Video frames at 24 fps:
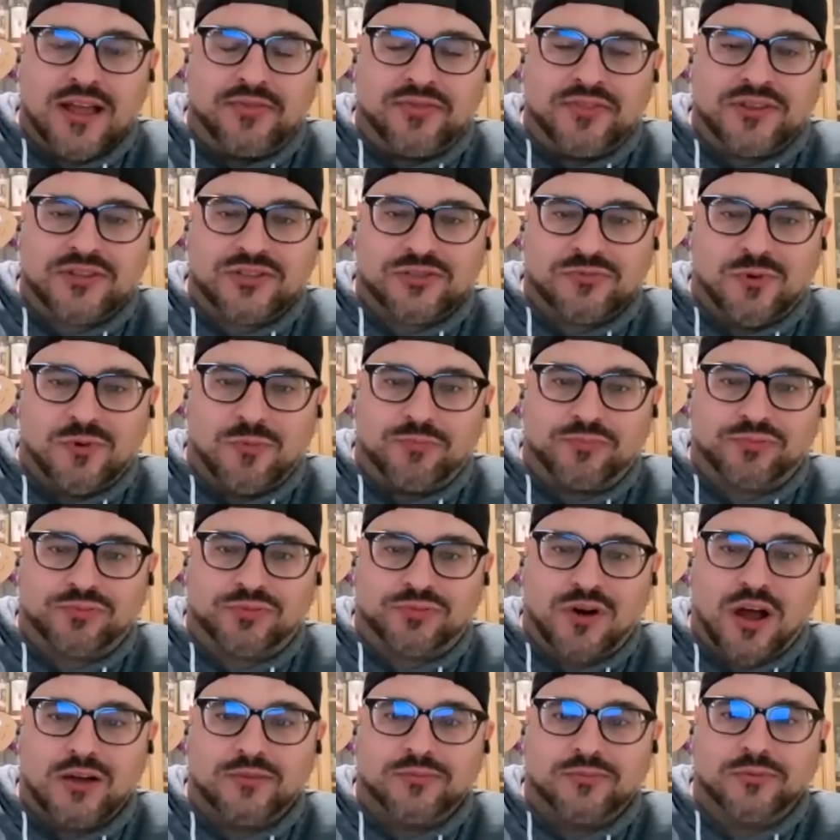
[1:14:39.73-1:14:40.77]
and this will
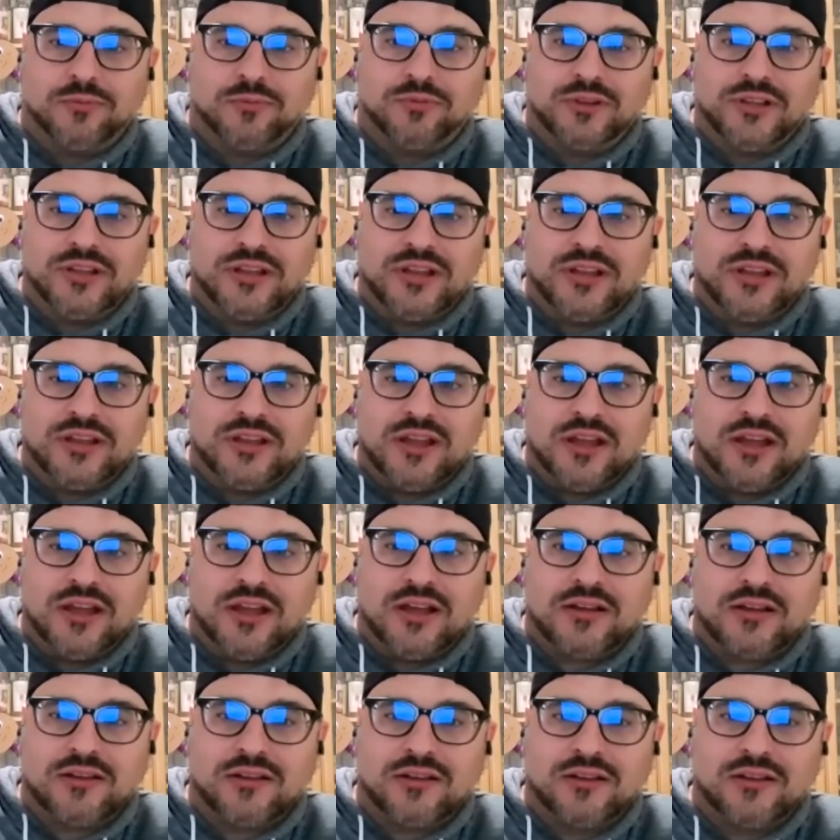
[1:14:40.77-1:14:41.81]
probably
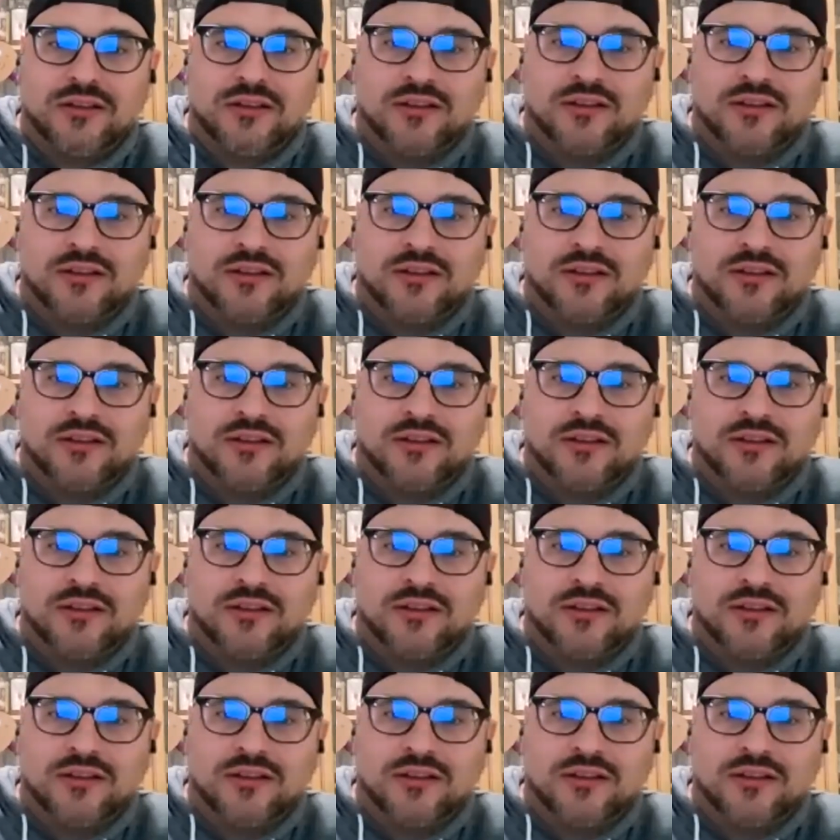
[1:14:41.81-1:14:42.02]
uh,